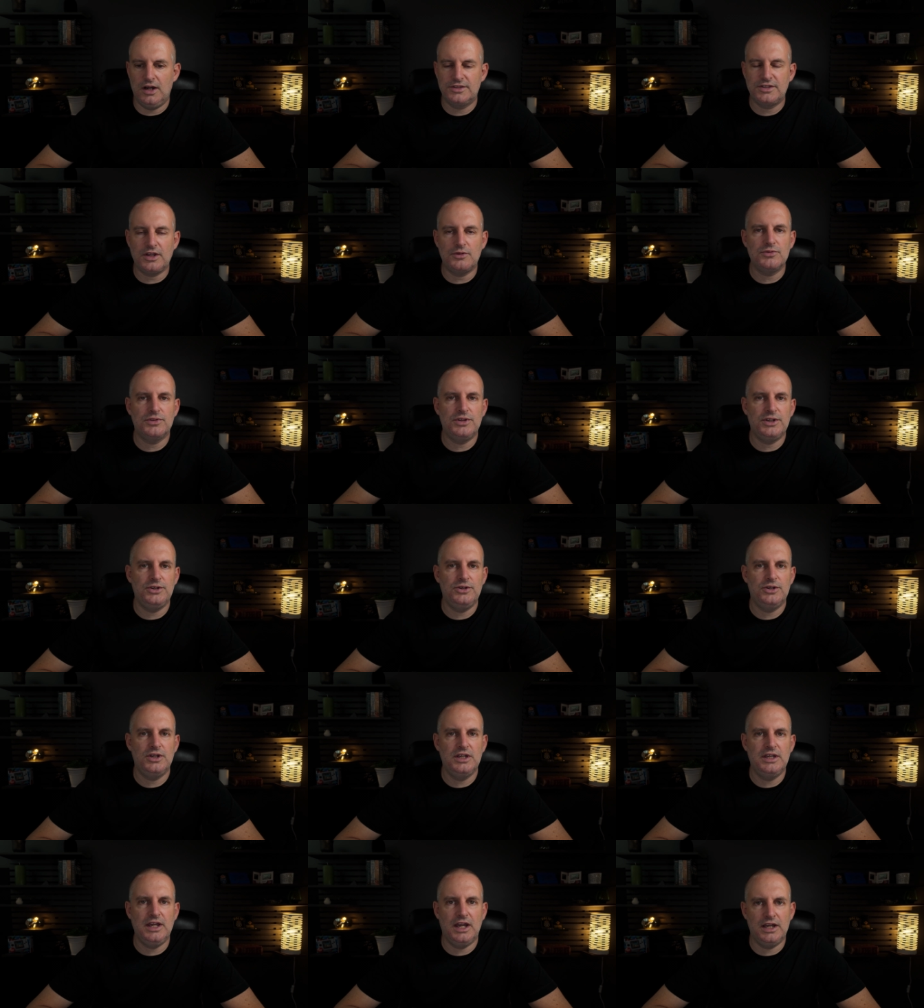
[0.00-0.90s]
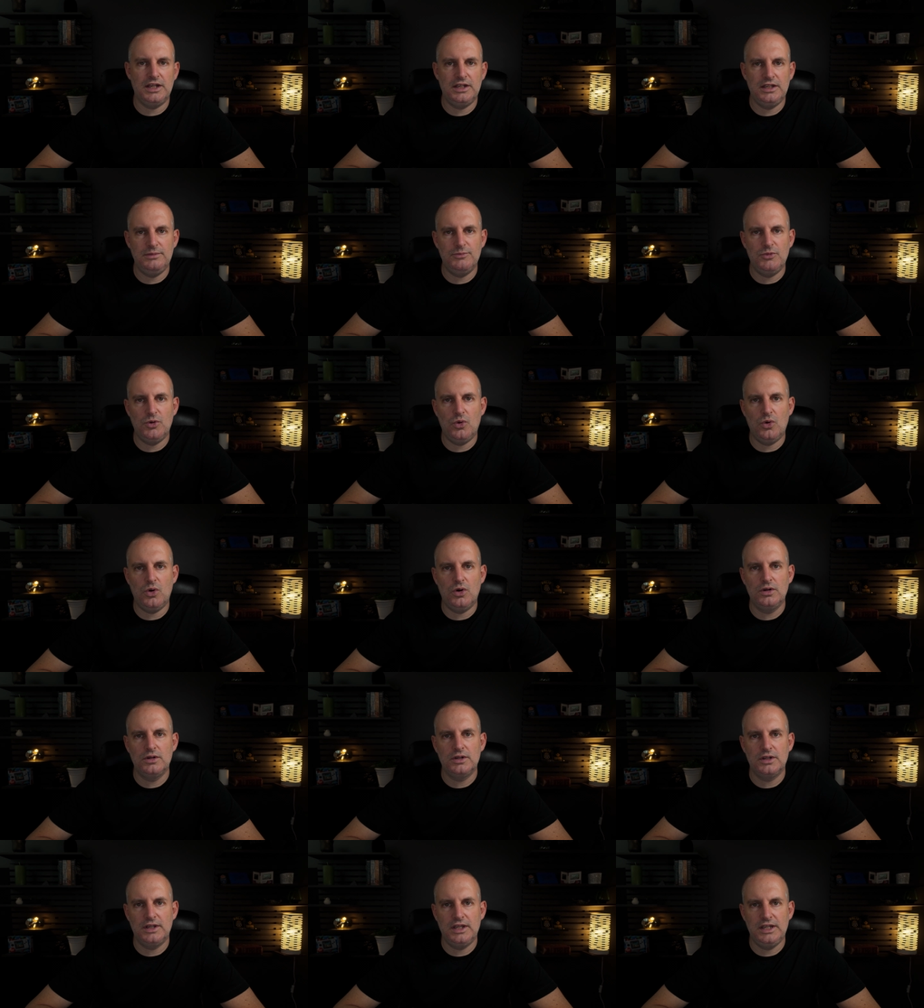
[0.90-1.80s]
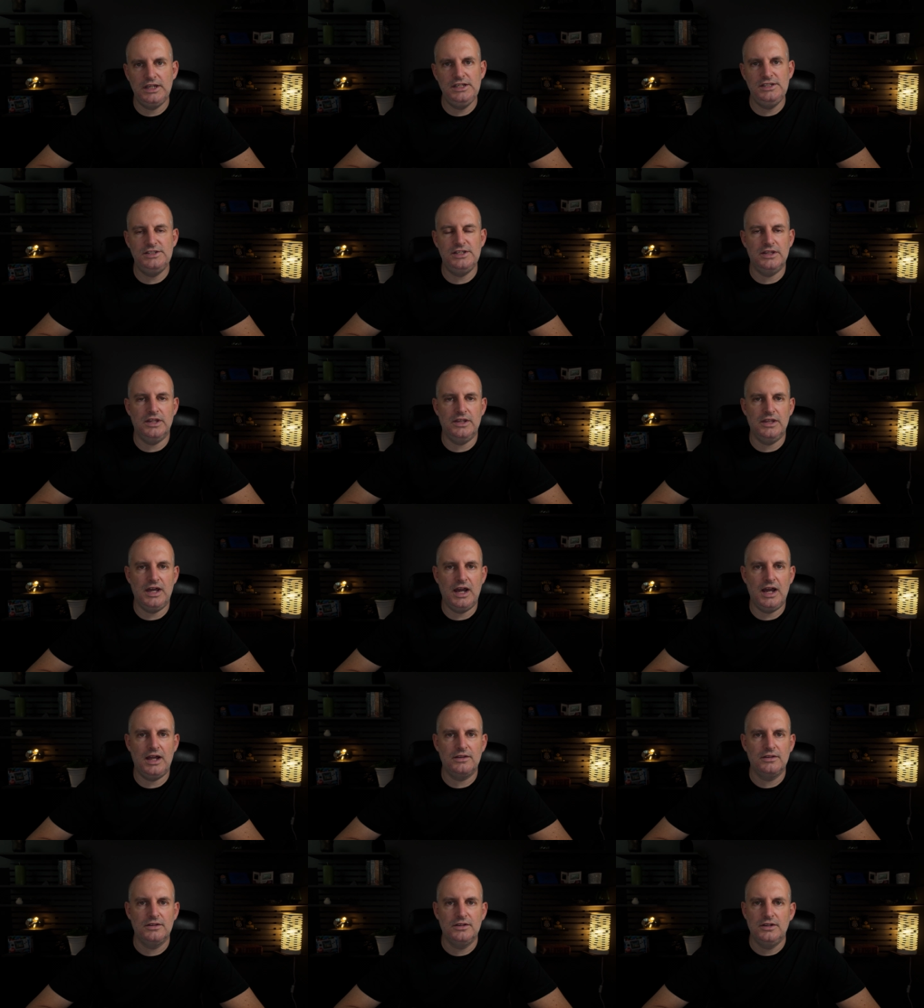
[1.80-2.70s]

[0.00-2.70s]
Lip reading: I don't think you could get any more easy than that.